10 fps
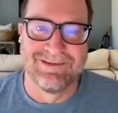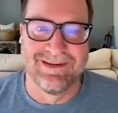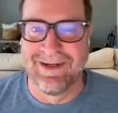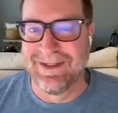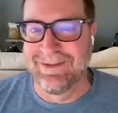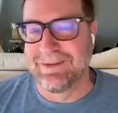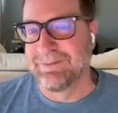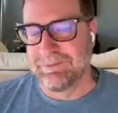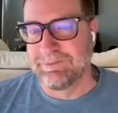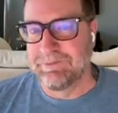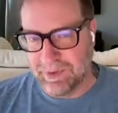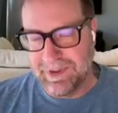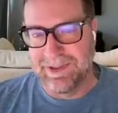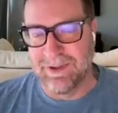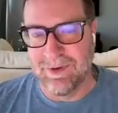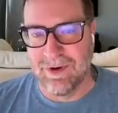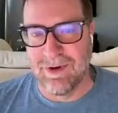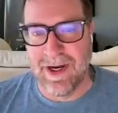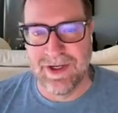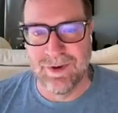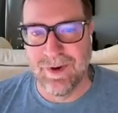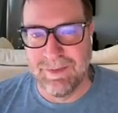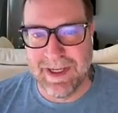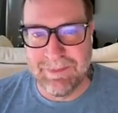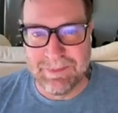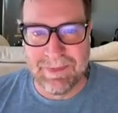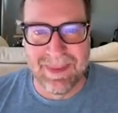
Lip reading: Okay? Please don't crash on me.